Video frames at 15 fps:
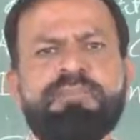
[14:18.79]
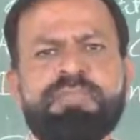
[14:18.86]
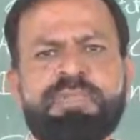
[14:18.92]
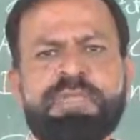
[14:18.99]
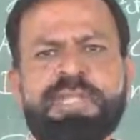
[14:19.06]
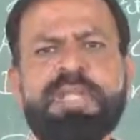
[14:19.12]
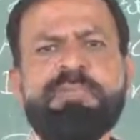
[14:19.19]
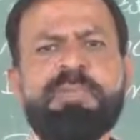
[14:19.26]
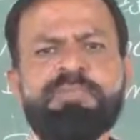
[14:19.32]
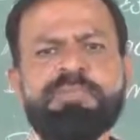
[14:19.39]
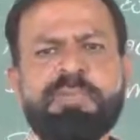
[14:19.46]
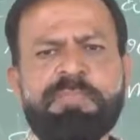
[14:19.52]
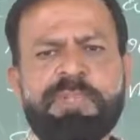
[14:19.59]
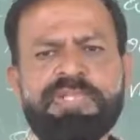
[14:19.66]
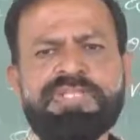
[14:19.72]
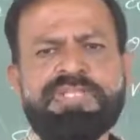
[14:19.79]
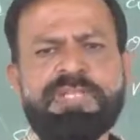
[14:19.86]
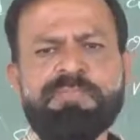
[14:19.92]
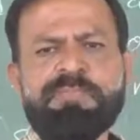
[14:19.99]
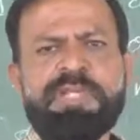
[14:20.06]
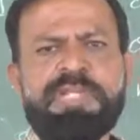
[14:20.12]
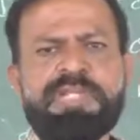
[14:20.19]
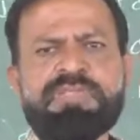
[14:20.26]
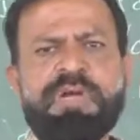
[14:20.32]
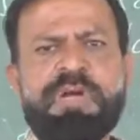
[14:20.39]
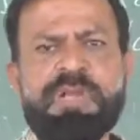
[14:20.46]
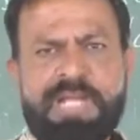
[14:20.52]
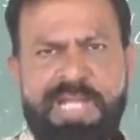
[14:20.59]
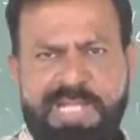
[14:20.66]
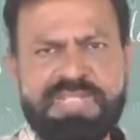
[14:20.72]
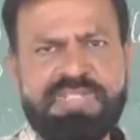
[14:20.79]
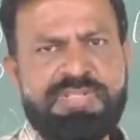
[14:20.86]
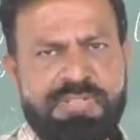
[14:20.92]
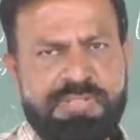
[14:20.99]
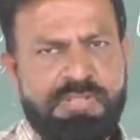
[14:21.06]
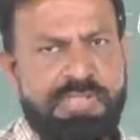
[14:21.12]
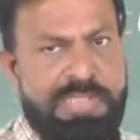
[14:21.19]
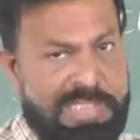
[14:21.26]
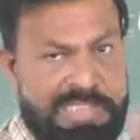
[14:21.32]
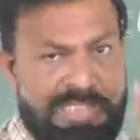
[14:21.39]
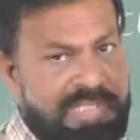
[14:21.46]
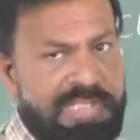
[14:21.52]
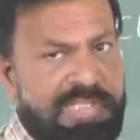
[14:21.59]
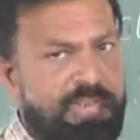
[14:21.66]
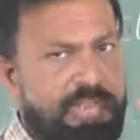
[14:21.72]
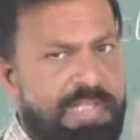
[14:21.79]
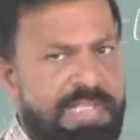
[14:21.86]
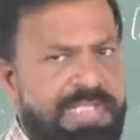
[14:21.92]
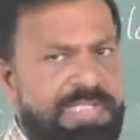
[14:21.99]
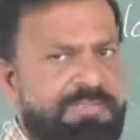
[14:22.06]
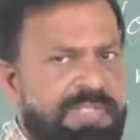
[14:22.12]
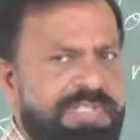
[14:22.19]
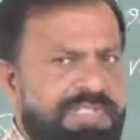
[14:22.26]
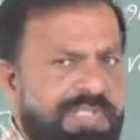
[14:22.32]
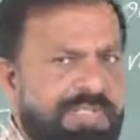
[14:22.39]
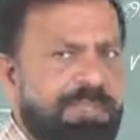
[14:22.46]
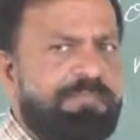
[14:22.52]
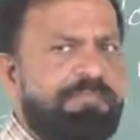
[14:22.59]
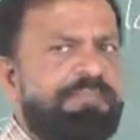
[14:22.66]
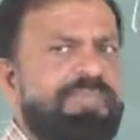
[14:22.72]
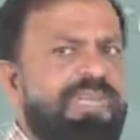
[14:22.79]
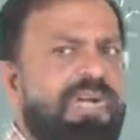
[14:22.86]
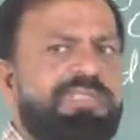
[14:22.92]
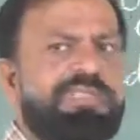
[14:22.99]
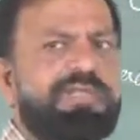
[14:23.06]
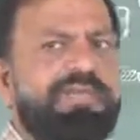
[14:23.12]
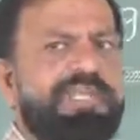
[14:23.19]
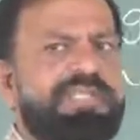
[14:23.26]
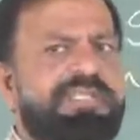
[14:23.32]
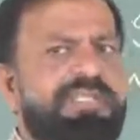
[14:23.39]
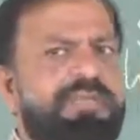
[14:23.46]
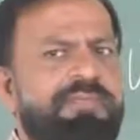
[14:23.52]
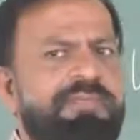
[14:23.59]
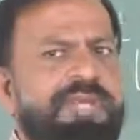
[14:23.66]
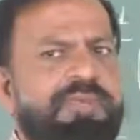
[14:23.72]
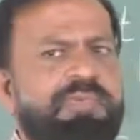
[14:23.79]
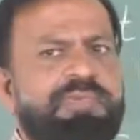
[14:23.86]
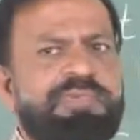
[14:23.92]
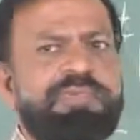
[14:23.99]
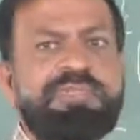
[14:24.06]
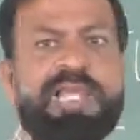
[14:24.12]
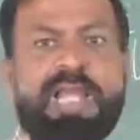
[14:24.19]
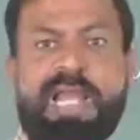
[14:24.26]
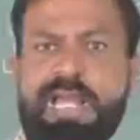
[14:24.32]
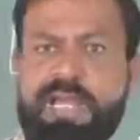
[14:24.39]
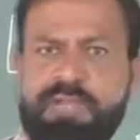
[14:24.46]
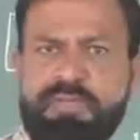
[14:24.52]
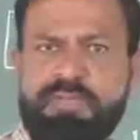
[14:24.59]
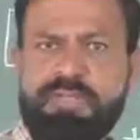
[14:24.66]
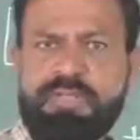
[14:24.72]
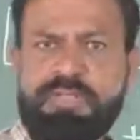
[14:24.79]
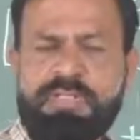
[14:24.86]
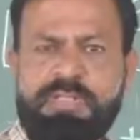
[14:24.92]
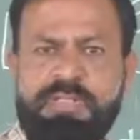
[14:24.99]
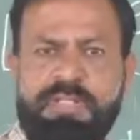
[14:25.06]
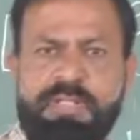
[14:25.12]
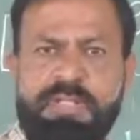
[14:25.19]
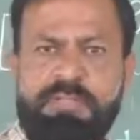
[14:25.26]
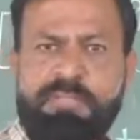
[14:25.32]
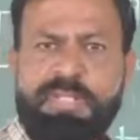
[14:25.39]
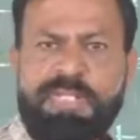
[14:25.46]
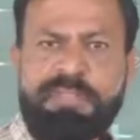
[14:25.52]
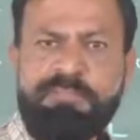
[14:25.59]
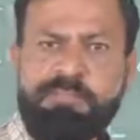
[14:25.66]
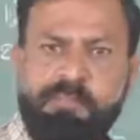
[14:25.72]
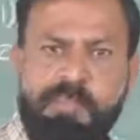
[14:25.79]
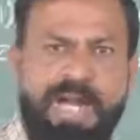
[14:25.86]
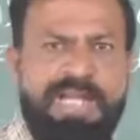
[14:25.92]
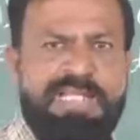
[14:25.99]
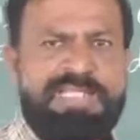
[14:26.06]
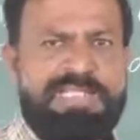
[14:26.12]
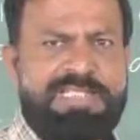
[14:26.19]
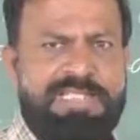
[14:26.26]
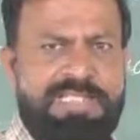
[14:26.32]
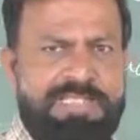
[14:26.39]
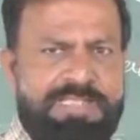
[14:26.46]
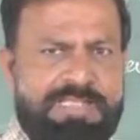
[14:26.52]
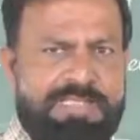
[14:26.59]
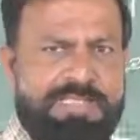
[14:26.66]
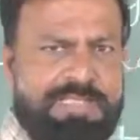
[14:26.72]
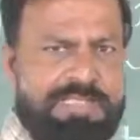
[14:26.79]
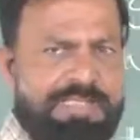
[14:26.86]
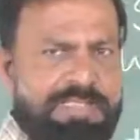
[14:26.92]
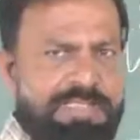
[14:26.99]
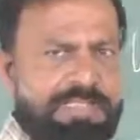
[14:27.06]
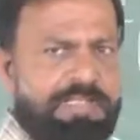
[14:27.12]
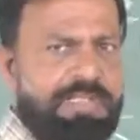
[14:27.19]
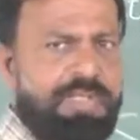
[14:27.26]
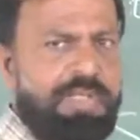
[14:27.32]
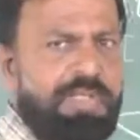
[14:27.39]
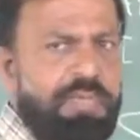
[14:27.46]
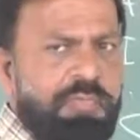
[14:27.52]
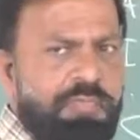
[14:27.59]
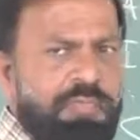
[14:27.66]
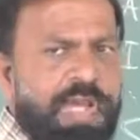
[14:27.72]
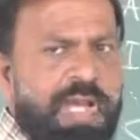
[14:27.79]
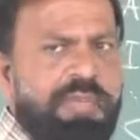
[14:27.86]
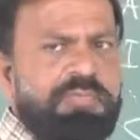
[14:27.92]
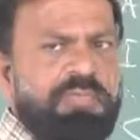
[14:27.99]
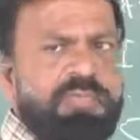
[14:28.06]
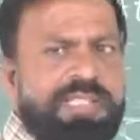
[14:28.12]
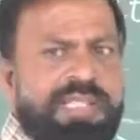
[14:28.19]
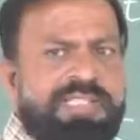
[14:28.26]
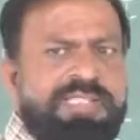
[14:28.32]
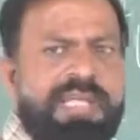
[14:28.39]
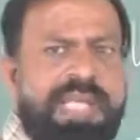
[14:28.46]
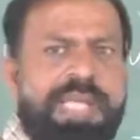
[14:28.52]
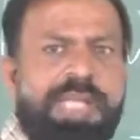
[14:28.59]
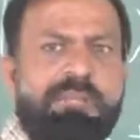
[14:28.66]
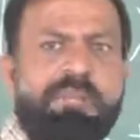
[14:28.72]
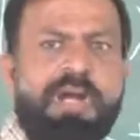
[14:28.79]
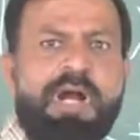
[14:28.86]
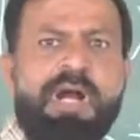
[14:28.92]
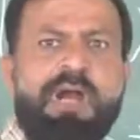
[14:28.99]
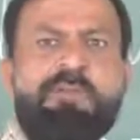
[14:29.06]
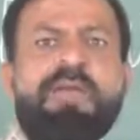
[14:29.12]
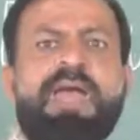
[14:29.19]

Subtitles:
name of the person, place or action. It is singular especially. Otherwise, we have to use have. But in past tense, we have to take the help of